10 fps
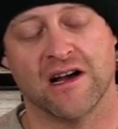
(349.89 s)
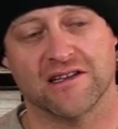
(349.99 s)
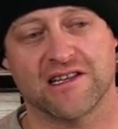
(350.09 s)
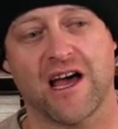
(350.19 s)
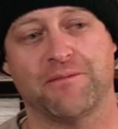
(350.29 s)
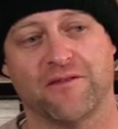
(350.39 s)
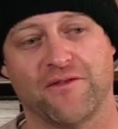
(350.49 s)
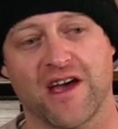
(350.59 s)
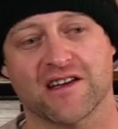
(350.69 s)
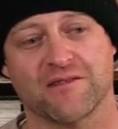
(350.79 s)
On top of the
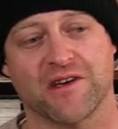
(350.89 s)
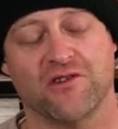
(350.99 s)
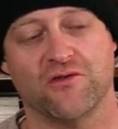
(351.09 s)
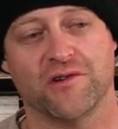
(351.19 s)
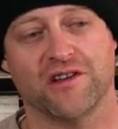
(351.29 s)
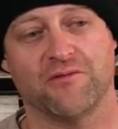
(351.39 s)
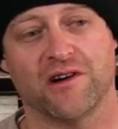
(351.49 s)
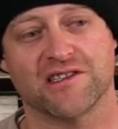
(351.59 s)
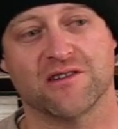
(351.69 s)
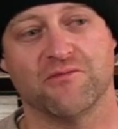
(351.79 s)
fact, I mean, who really
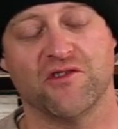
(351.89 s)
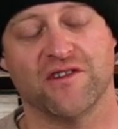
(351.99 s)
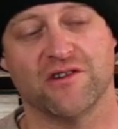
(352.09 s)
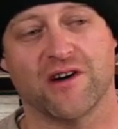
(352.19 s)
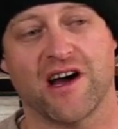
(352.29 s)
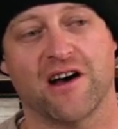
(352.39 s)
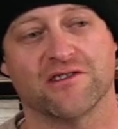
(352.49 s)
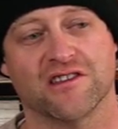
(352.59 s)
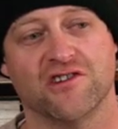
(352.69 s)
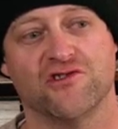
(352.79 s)
wants to move into a
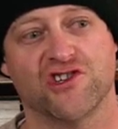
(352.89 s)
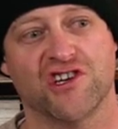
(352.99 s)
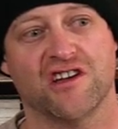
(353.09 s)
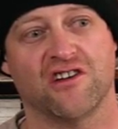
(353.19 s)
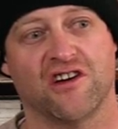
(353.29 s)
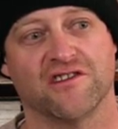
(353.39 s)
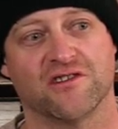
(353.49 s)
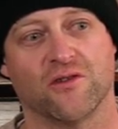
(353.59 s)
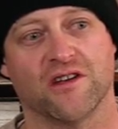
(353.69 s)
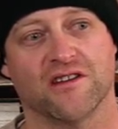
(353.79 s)
house that you shit in all the
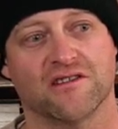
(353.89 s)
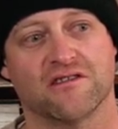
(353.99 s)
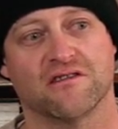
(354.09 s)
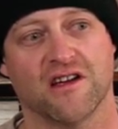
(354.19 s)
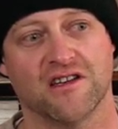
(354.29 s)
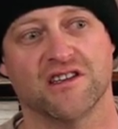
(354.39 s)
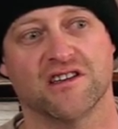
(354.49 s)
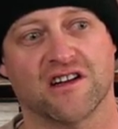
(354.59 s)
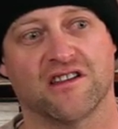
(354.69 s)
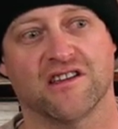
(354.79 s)
toilets and
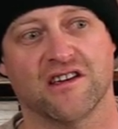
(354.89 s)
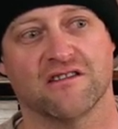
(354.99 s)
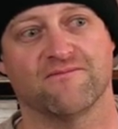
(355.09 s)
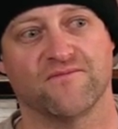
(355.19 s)
didn't clean?